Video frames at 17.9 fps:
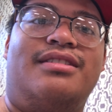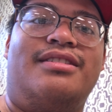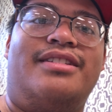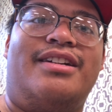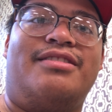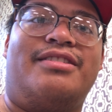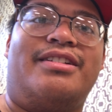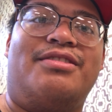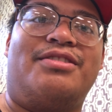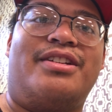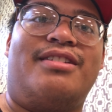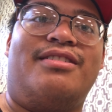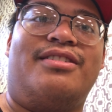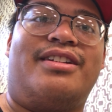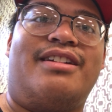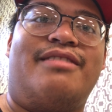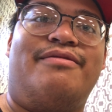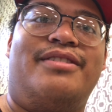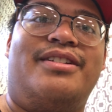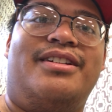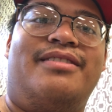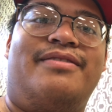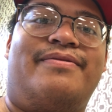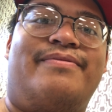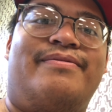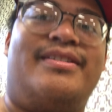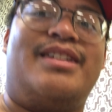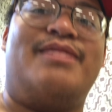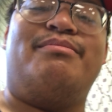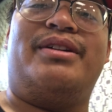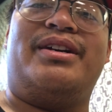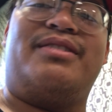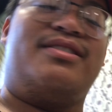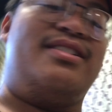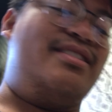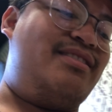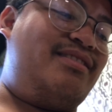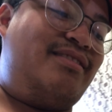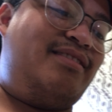Downtown Chandler Cafe and Bakery.